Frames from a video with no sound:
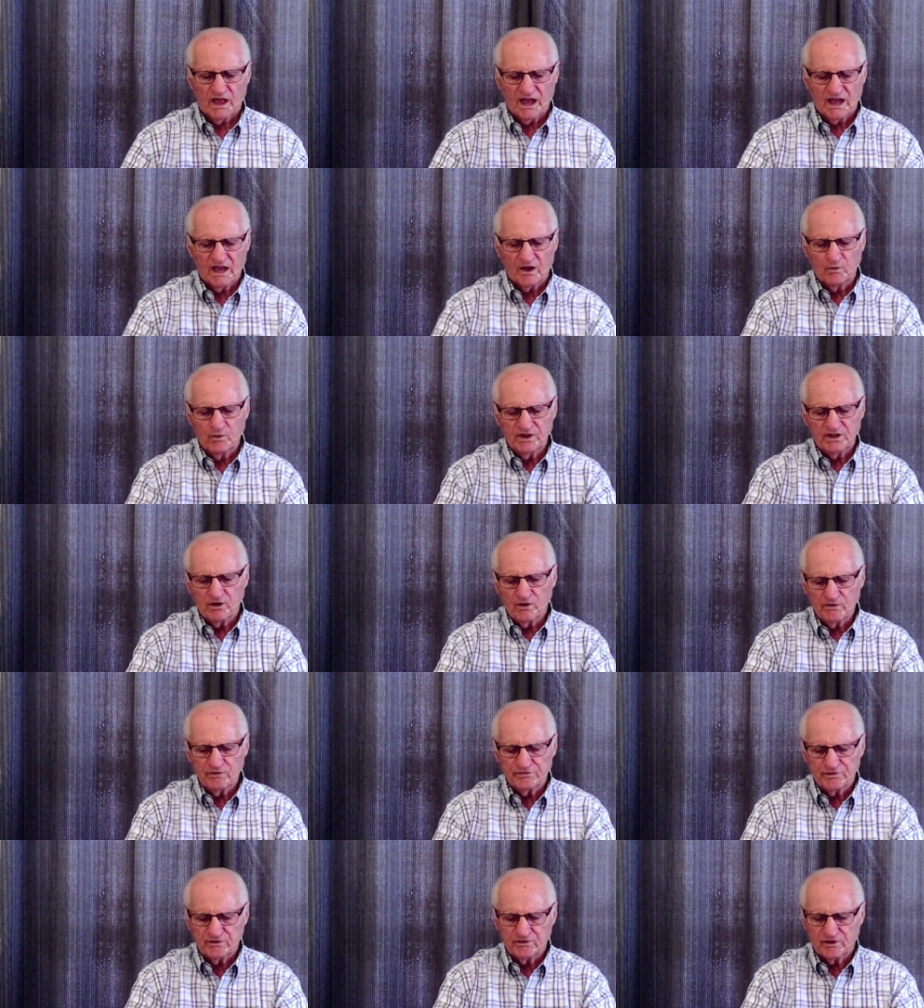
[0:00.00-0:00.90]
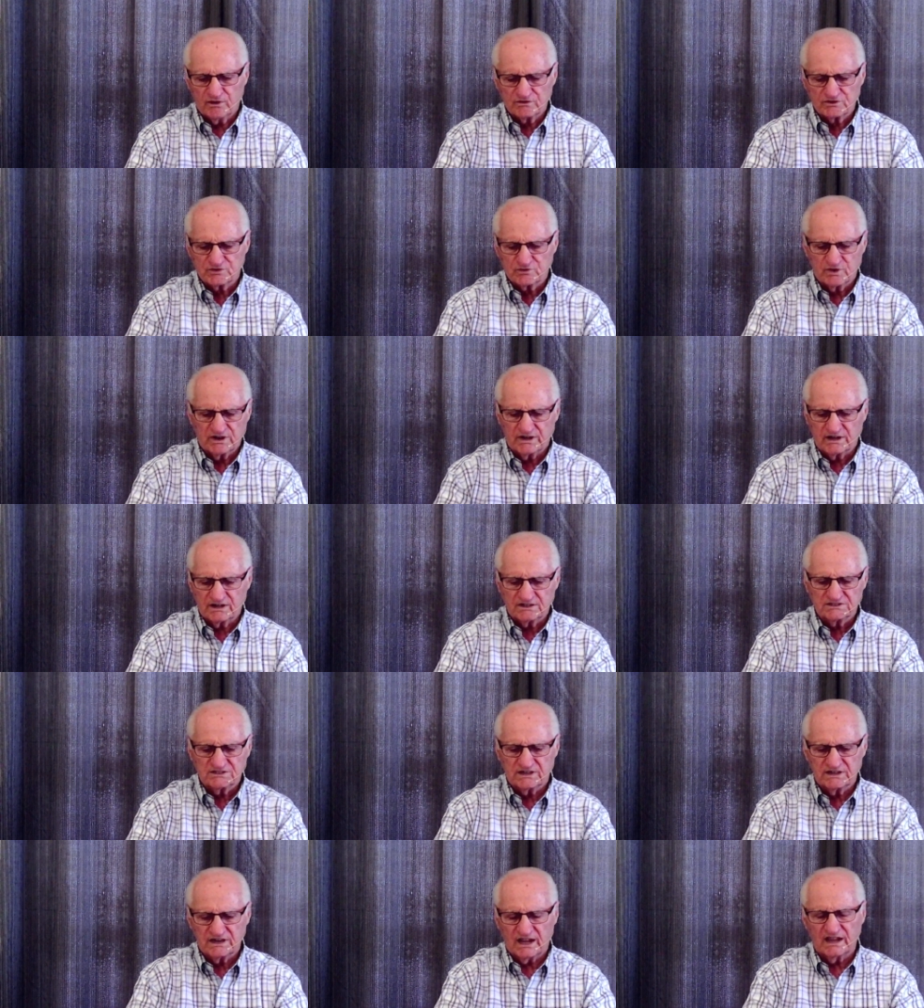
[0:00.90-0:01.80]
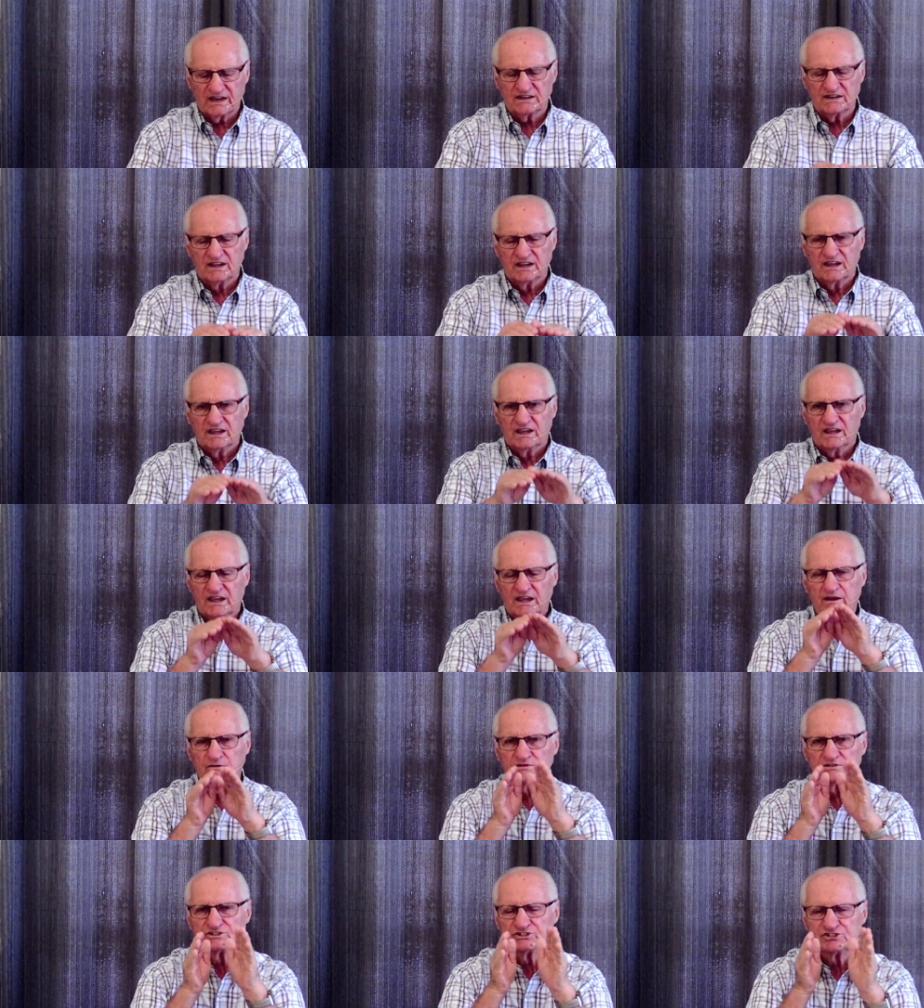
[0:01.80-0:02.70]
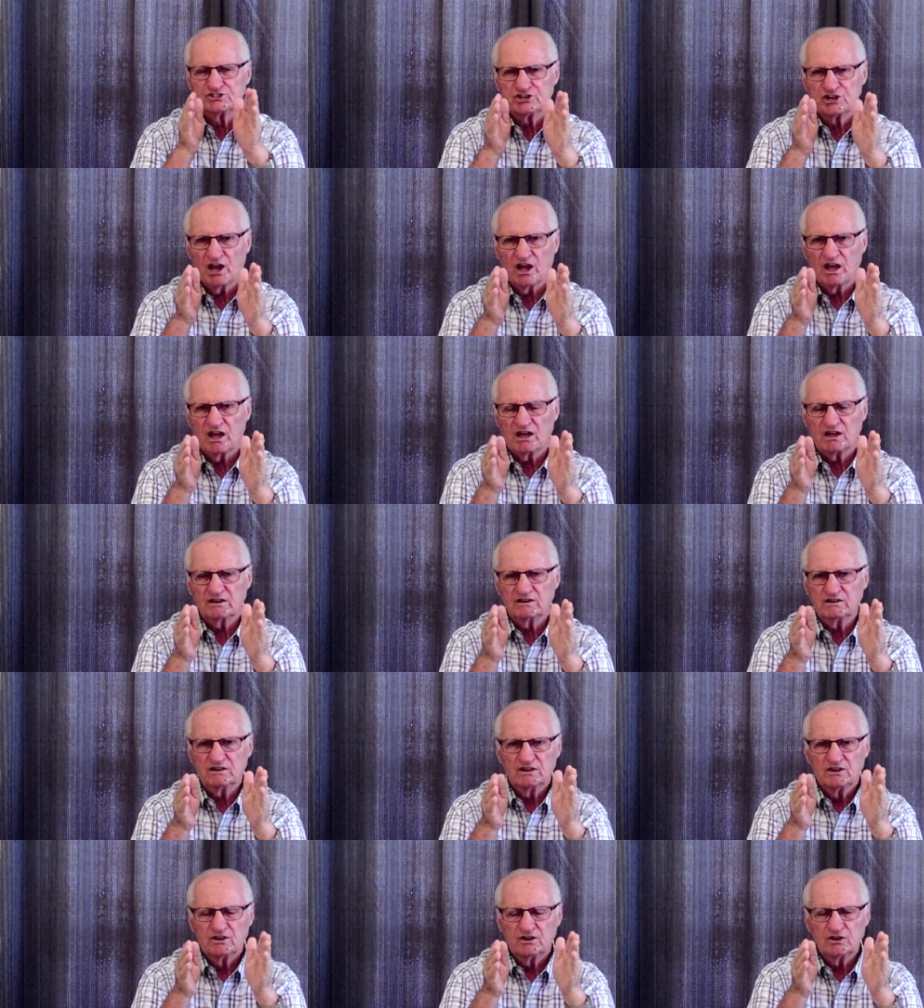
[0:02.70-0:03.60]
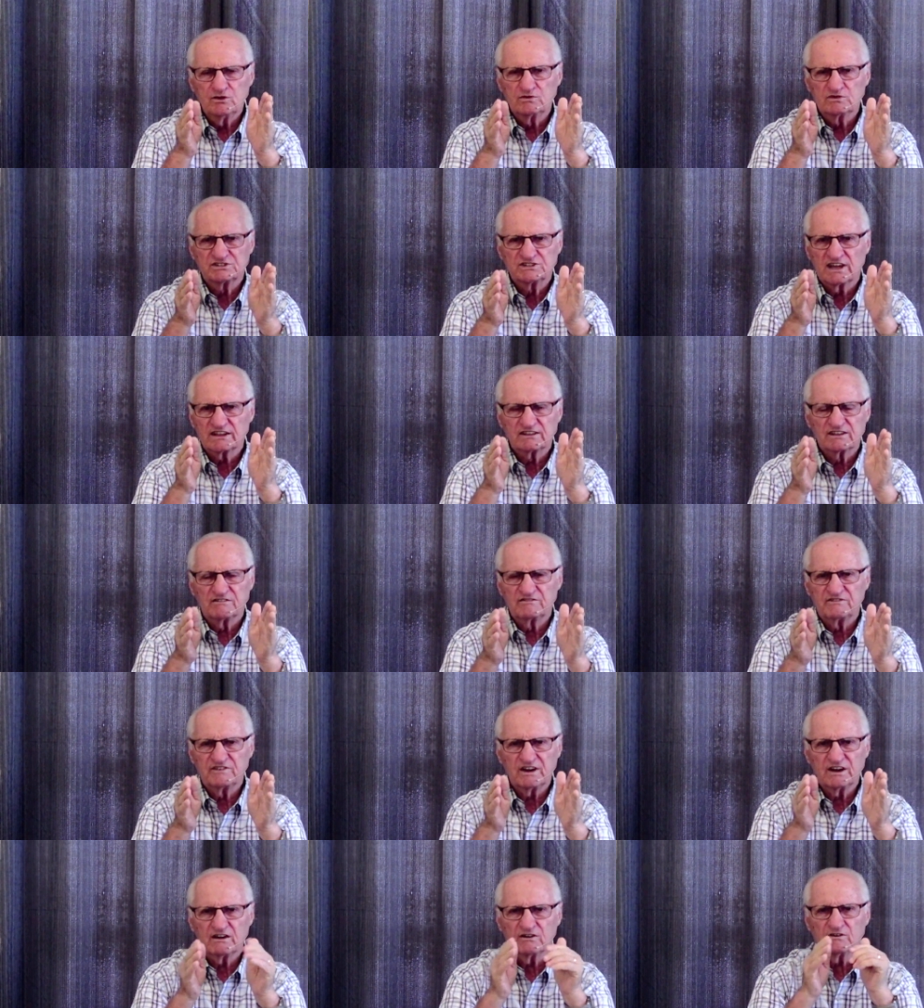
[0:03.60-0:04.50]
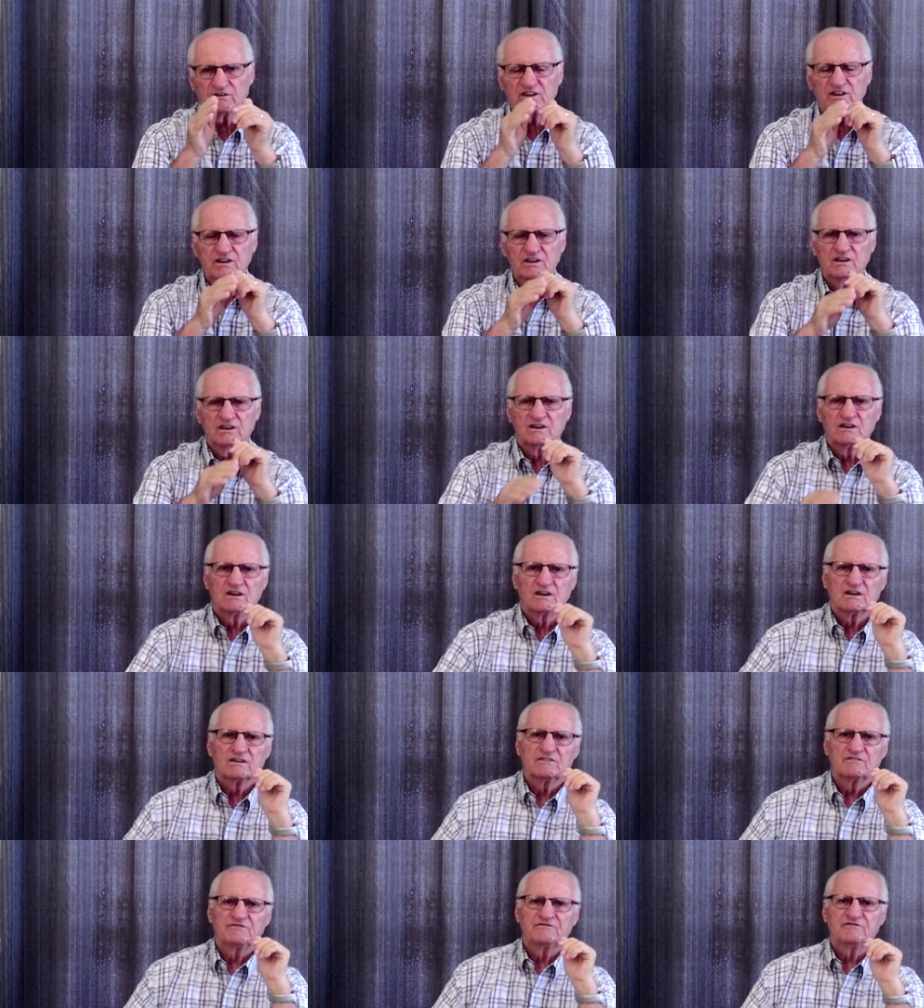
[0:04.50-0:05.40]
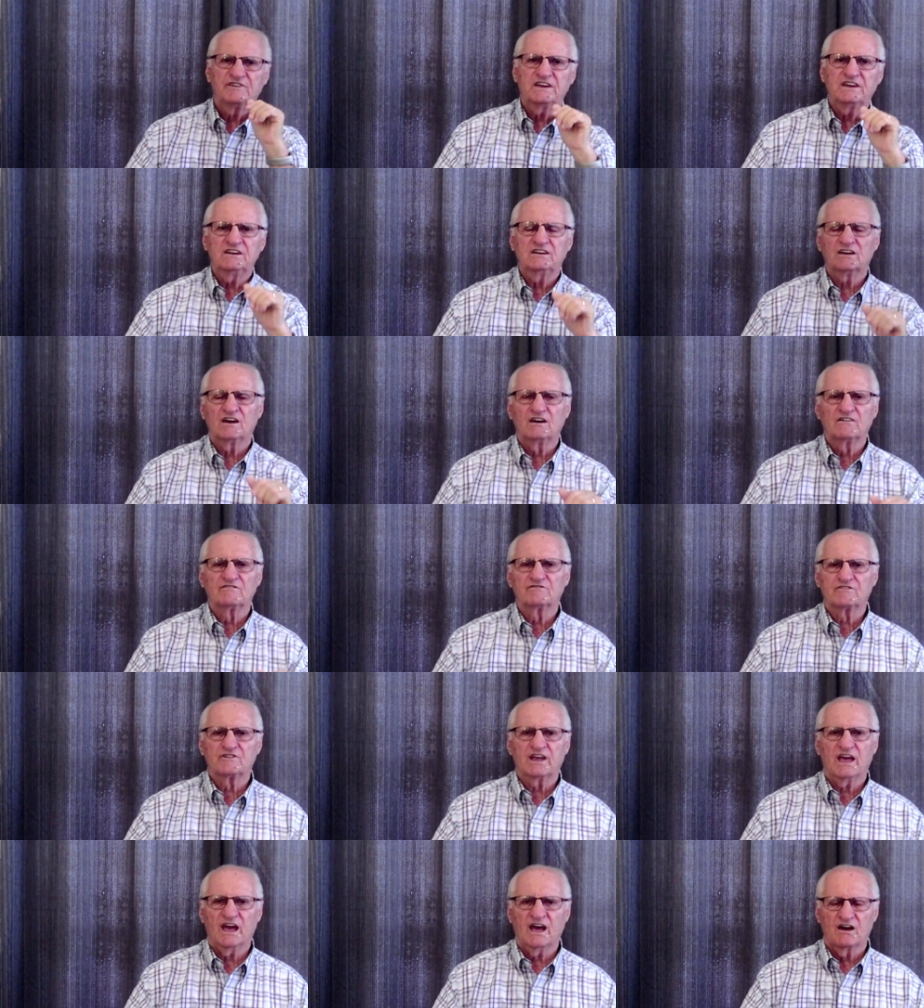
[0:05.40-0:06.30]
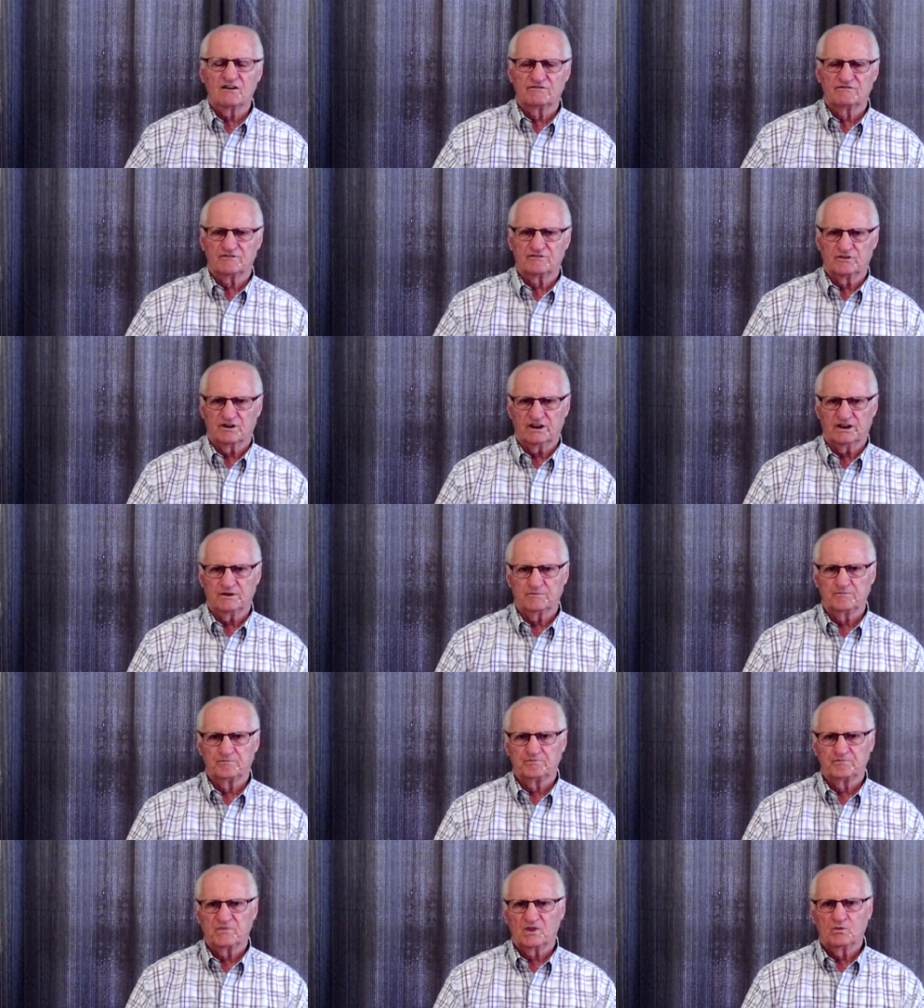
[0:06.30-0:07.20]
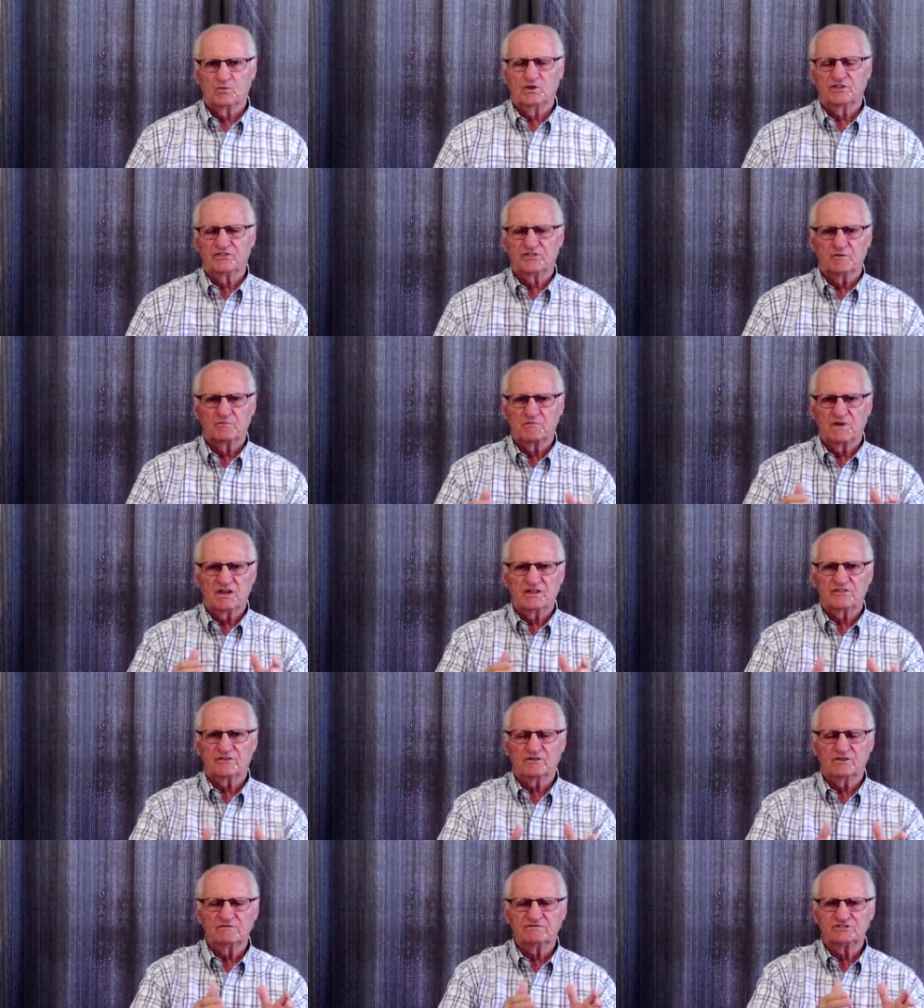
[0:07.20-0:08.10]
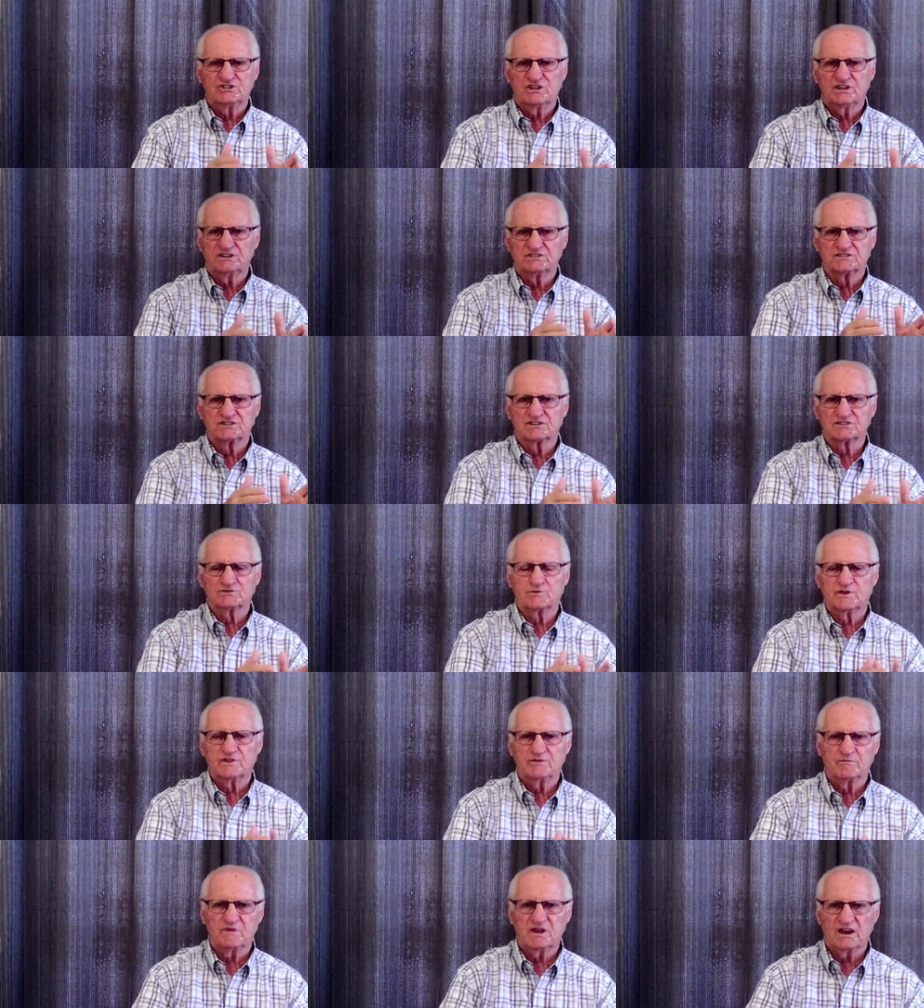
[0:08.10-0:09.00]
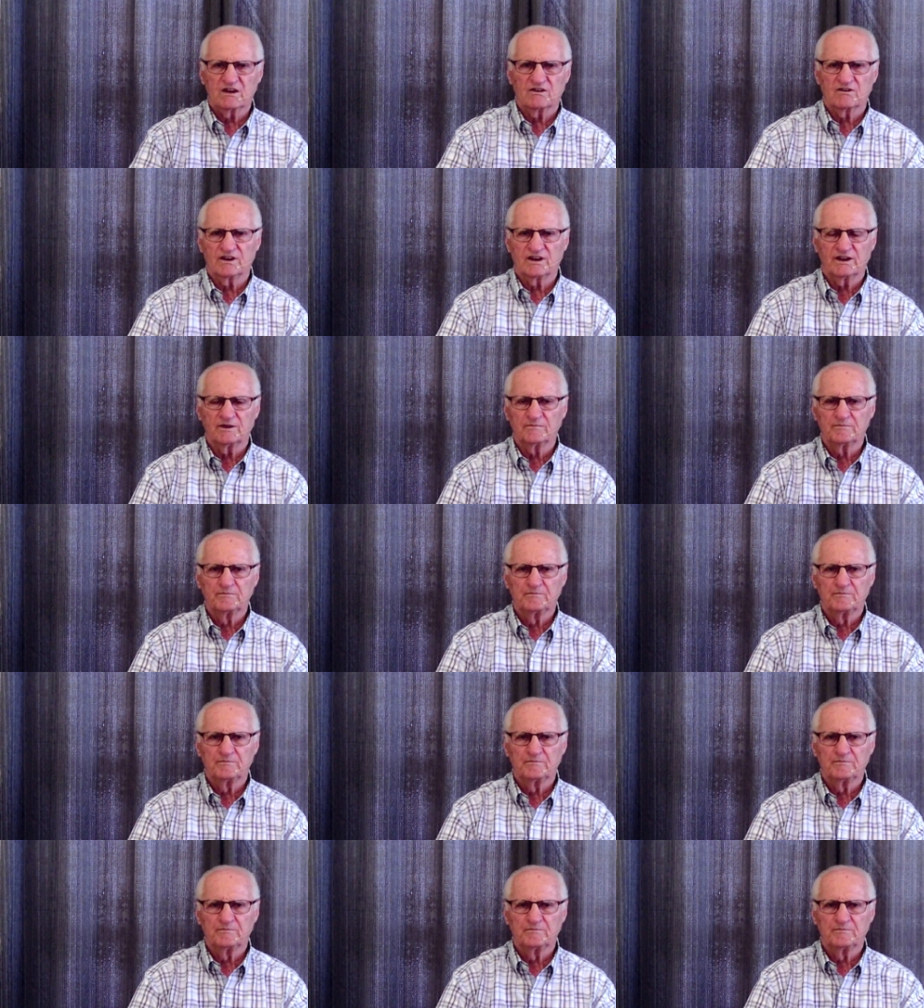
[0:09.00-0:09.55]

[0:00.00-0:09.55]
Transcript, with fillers: we go through those readings, and, and it was John who was at the very feet of Calvary, with the mother of Jesus, with Mary.